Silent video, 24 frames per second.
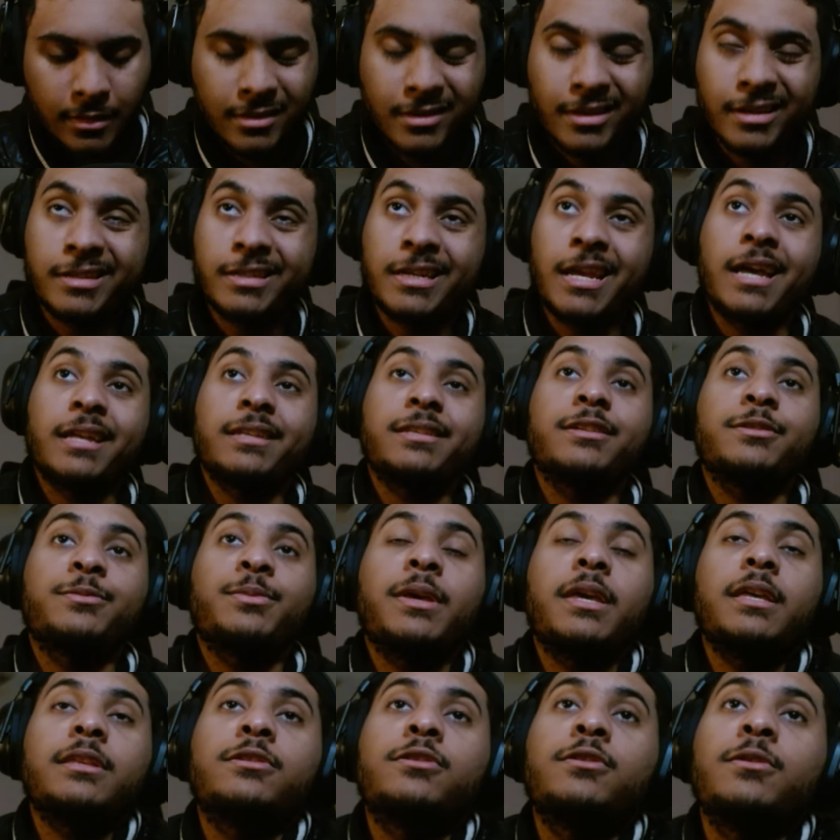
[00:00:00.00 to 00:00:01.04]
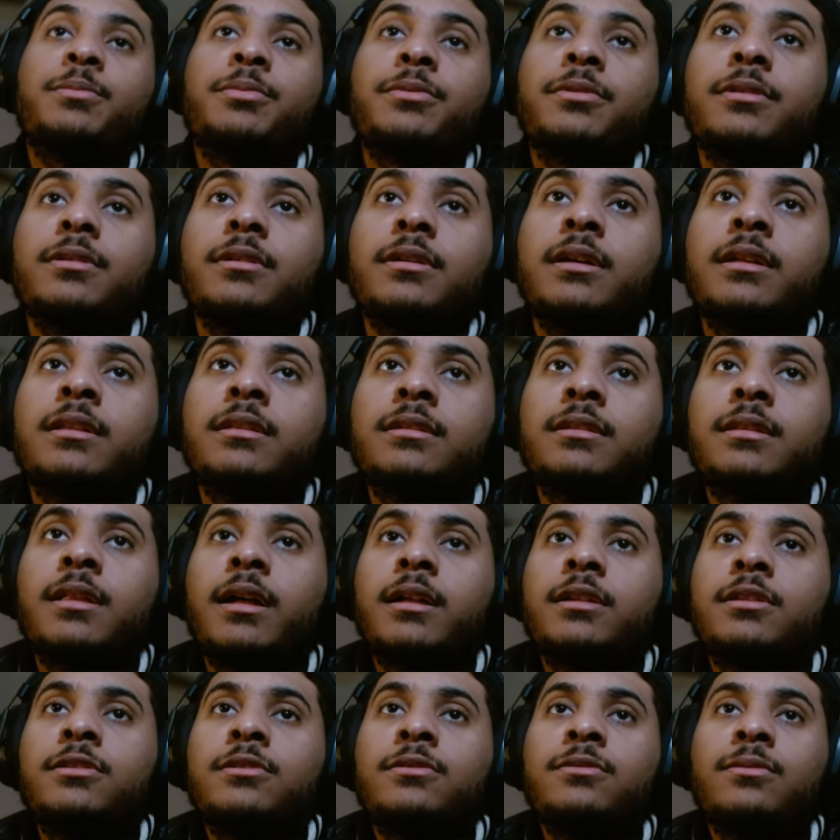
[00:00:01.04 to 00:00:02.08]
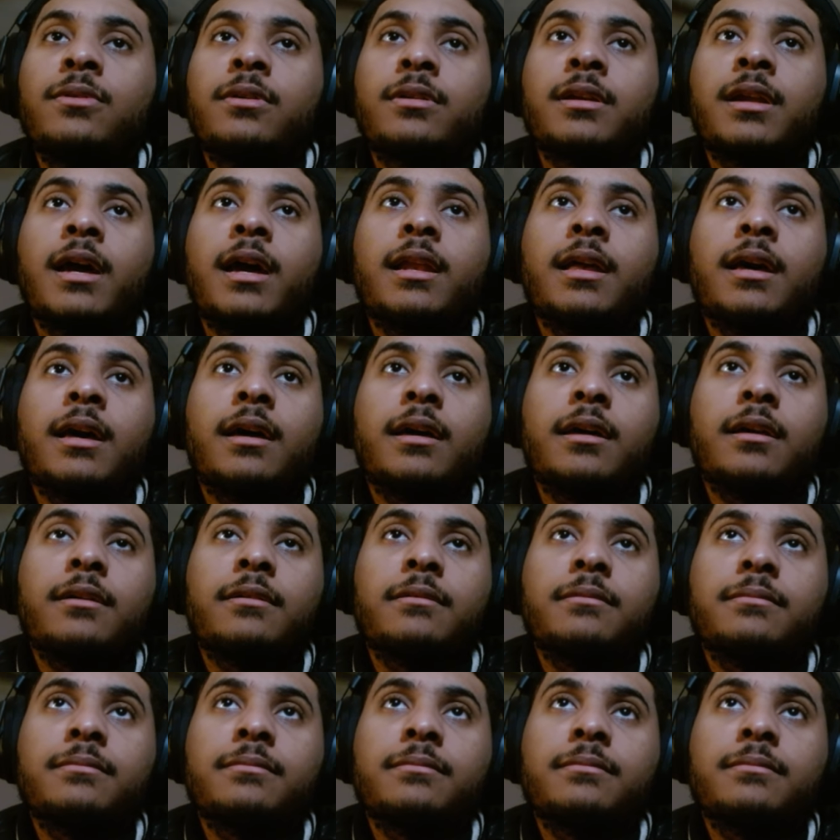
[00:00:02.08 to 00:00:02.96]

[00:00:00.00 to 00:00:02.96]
The chances we get supered in slot 2 are not high.